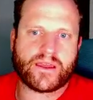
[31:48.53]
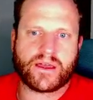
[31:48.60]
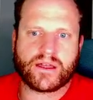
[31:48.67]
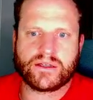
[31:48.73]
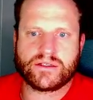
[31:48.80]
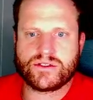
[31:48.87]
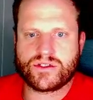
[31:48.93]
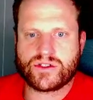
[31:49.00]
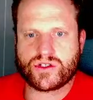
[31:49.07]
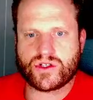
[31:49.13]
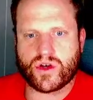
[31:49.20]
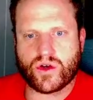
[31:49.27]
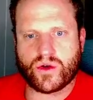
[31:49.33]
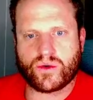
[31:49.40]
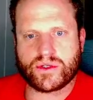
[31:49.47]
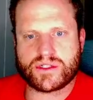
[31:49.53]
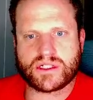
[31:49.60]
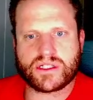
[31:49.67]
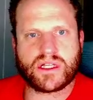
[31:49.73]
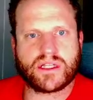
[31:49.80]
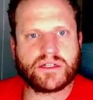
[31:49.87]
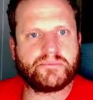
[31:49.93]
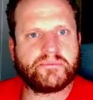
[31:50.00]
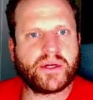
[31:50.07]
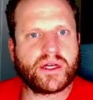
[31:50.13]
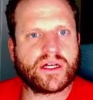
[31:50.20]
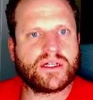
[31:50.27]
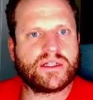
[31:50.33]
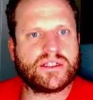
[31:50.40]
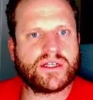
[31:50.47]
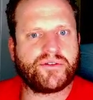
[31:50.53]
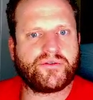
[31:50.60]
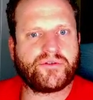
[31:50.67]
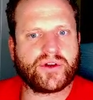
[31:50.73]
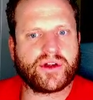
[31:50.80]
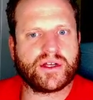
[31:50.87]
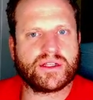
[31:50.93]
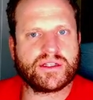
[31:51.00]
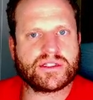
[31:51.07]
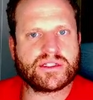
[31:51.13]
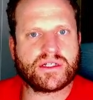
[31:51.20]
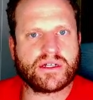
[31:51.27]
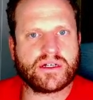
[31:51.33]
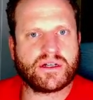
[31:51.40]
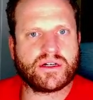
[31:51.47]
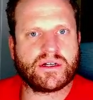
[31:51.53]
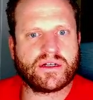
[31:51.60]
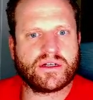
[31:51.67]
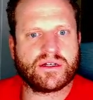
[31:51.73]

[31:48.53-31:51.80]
So what's another big difference here?